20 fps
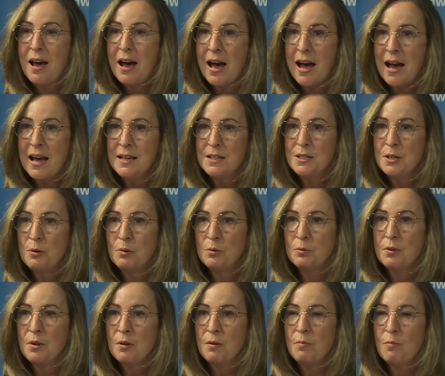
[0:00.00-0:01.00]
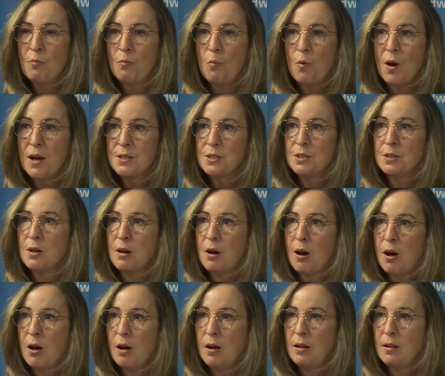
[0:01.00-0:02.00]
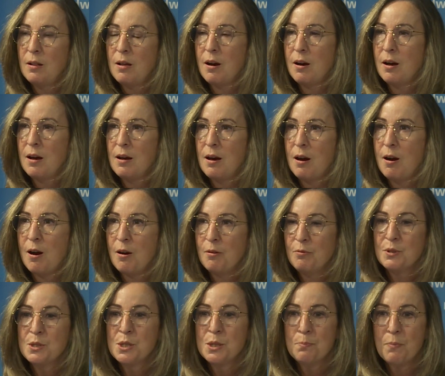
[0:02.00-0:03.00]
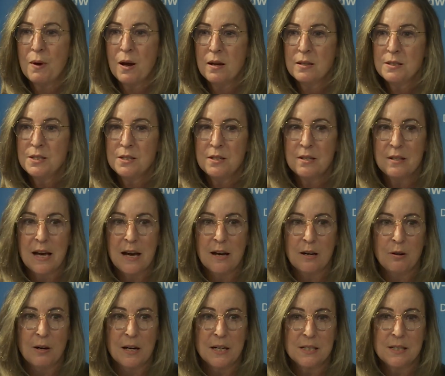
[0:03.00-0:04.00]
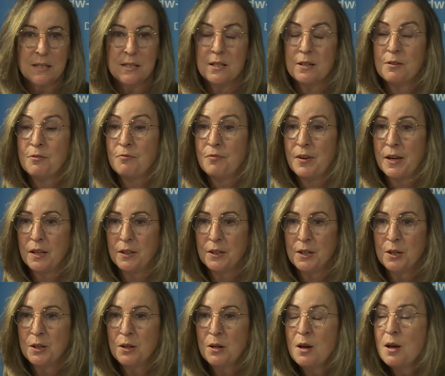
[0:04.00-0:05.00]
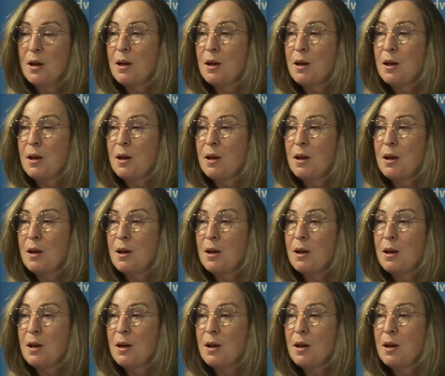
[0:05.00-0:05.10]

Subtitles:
I don't want to call our response to that crisis a failure